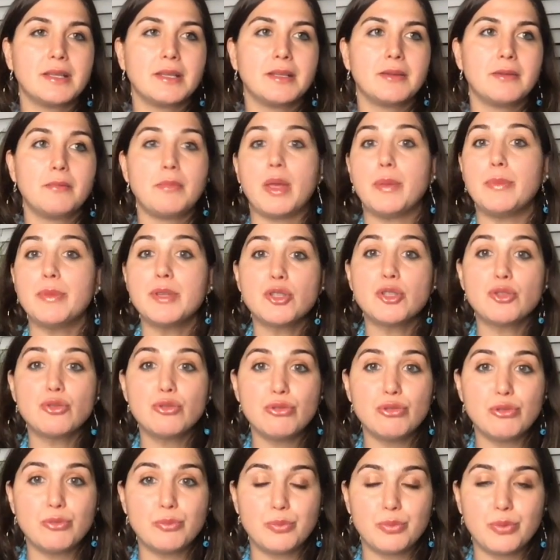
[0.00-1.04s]
maybe
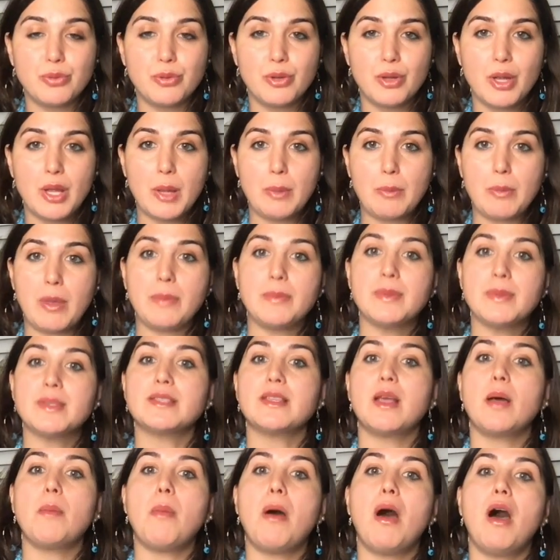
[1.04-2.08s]
soup, maybe
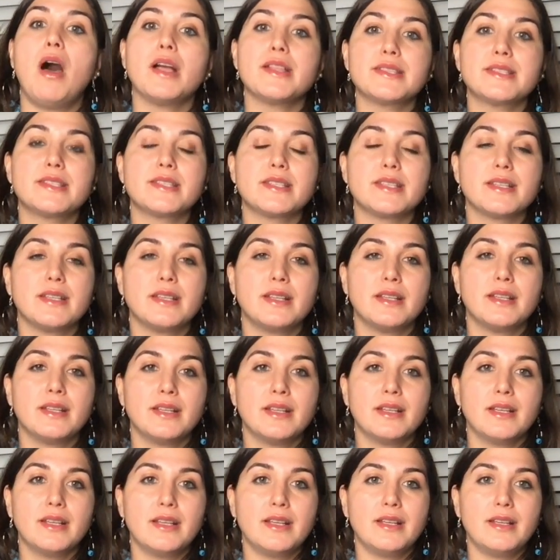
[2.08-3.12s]
some hot
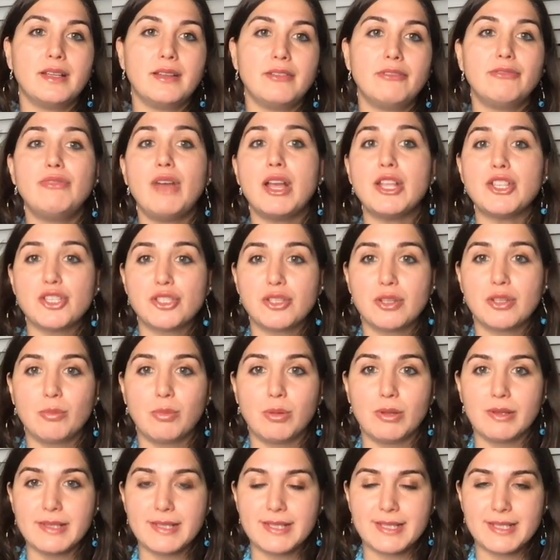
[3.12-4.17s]

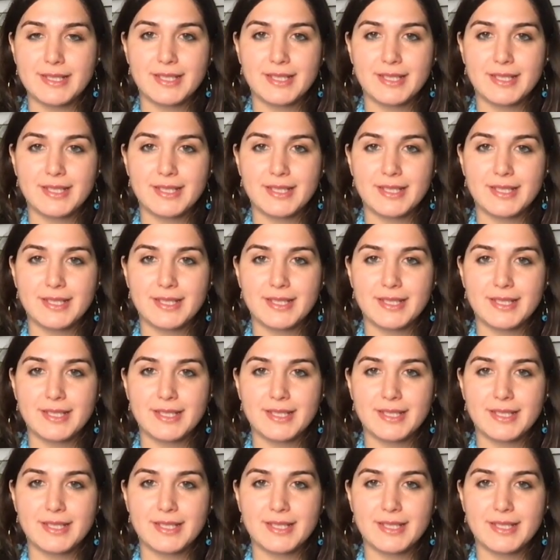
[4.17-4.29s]
vegetables.